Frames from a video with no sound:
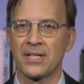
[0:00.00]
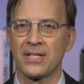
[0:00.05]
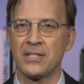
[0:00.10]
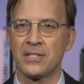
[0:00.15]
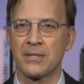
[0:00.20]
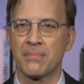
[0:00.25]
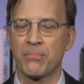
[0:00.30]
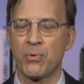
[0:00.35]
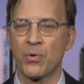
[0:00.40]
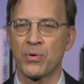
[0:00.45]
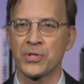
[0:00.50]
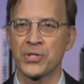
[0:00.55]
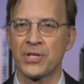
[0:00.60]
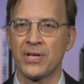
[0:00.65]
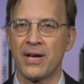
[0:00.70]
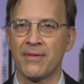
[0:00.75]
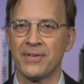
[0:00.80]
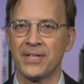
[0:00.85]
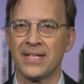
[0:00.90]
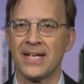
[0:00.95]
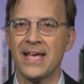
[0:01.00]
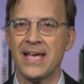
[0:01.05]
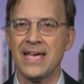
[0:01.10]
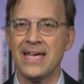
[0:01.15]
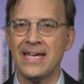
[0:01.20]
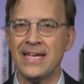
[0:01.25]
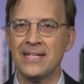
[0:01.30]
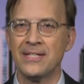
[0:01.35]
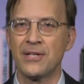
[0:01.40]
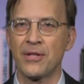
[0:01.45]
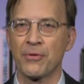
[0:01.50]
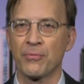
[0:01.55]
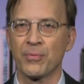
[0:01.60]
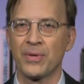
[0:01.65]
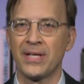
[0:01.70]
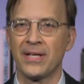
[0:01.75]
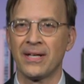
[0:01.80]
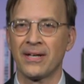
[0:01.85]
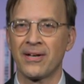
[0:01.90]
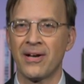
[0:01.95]
at least a portion of it, into the
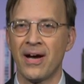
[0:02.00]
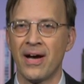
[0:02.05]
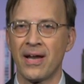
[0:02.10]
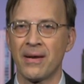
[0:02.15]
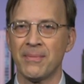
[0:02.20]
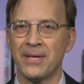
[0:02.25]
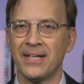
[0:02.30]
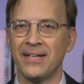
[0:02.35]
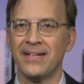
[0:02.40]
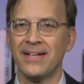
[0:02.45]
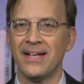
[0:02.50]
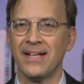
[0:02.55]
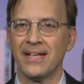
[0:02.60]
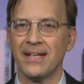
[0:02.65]
real economy.